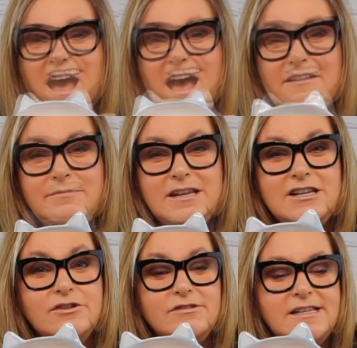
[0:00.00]
I've been
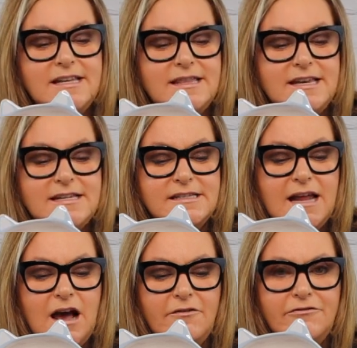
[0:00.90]
using these
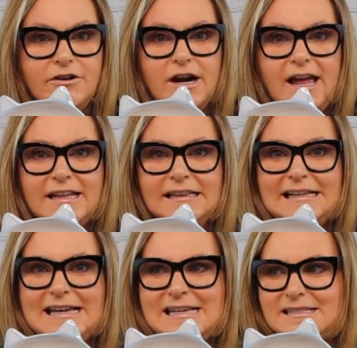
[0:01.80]
now for at
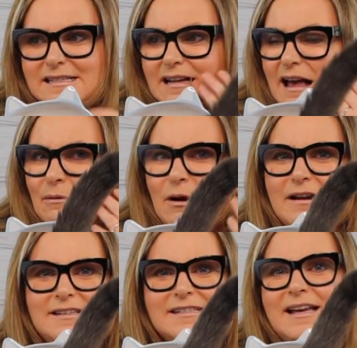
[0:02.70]
least, I
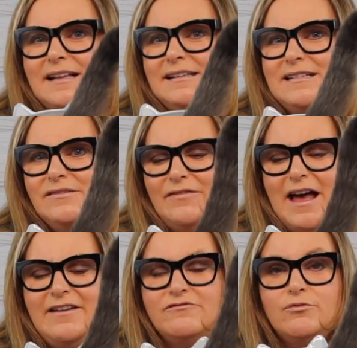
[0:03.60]
want to say at least
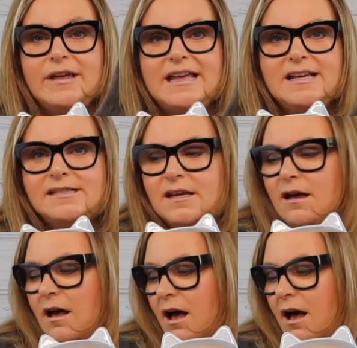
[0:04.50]
5 weeks.